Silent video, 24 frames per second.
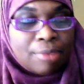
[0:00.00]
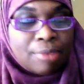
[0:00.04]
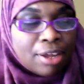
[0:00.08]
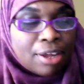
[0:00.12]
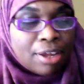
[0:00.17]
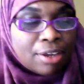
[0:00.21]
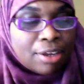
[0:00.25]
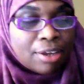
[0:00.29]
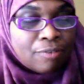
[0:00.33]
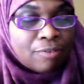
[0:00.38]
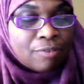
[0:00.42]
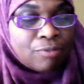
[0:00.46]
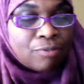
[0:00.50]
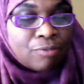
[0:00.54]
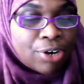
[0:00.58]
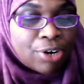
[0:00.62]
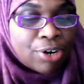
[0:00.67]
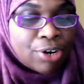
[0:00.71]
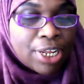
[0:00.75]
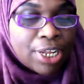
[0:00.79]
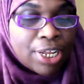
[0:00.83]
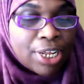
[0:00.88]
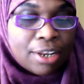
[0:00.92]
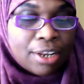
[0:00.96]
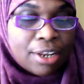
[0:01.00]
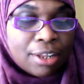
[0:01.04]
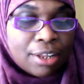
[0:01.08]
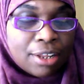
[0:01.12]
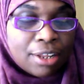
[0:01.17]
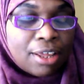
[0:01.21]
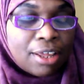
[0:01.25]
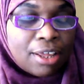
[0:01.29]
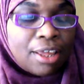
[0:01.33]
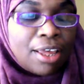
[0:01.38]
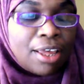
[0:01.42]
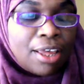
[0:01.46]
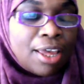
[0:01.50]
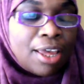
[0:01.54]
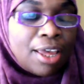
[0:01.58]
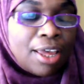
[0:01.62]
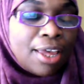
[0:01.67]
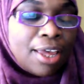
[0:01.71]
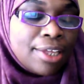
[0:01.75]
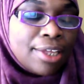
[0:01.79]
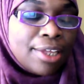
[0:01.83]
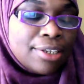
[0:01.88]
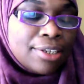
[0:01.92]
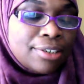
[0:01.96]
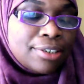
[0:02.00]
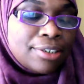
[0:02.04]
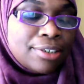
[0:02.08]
I converted, and